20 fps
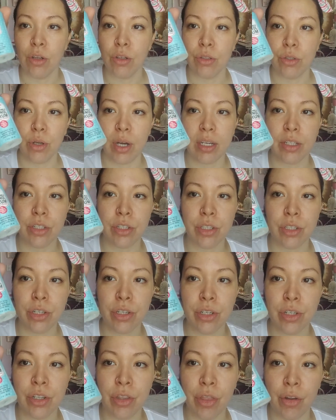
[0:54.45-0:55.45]
So I just
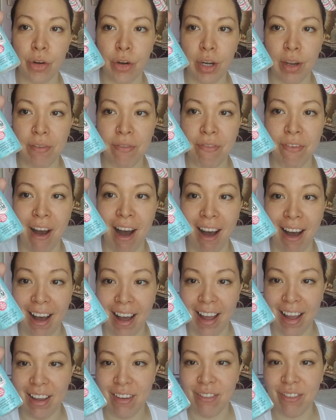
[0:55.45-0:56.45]
turned
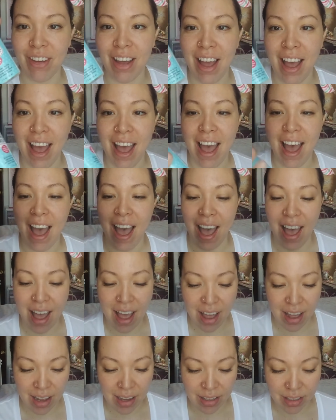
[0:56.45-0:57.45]
35
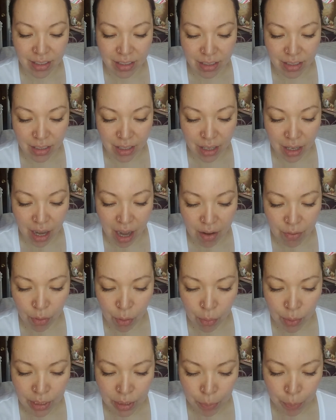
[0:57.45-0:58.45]
and I've
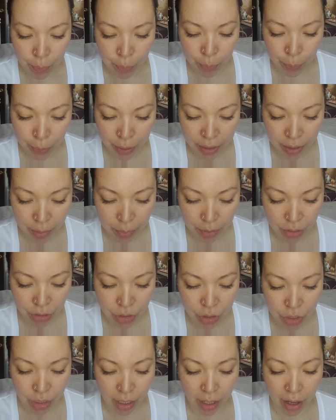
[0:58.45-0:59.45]
always pretty much
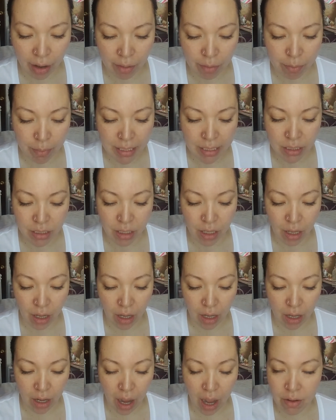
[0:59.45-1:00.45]
took care of my
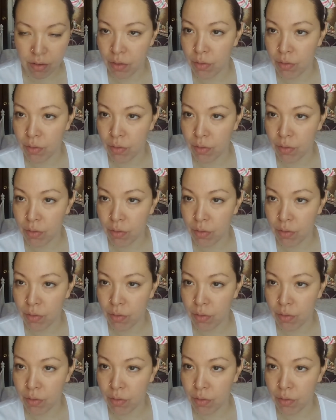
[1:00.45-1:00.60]
skin. I've